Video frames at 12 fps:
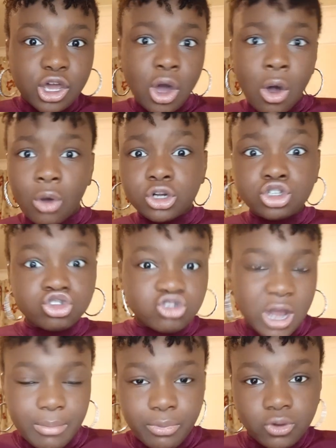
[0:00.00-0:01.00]
go on a
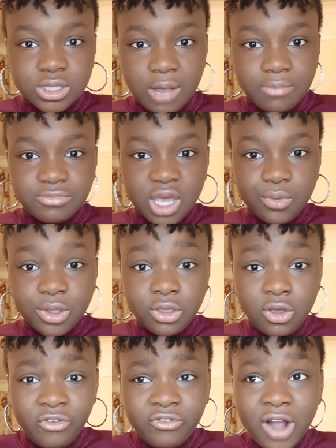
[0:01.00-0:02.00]
trip or something with
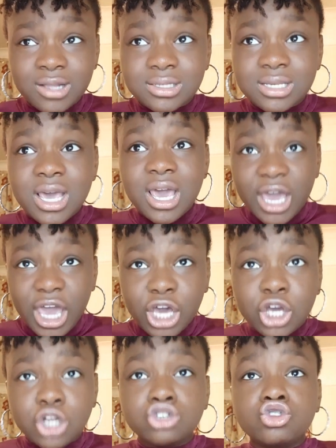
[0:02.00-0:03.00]
your friends, it
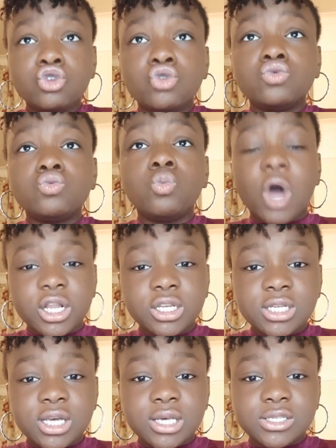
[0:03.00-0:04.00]
can do
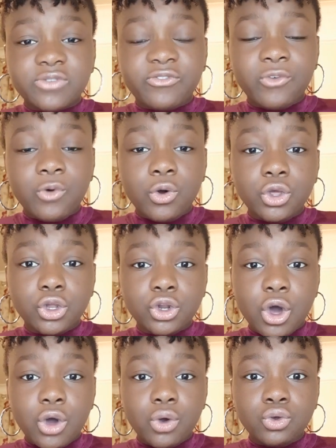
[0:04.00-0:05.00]
wonders for,
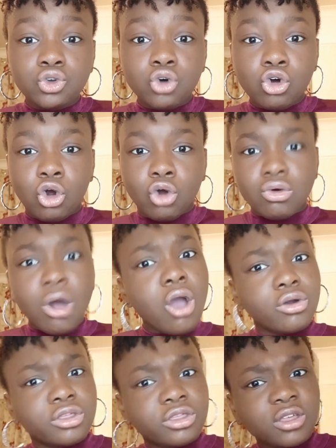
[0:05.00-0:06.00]
your
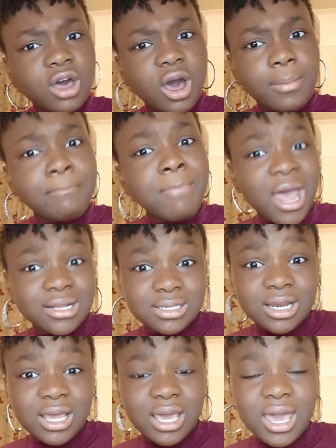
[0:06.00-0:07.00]
growth
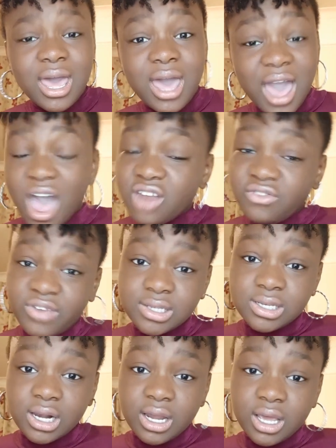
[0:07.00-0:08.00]
mentally and
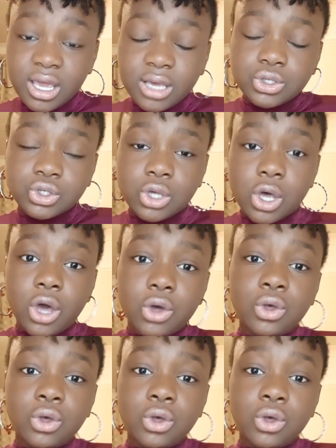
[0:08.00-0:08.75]
physically. So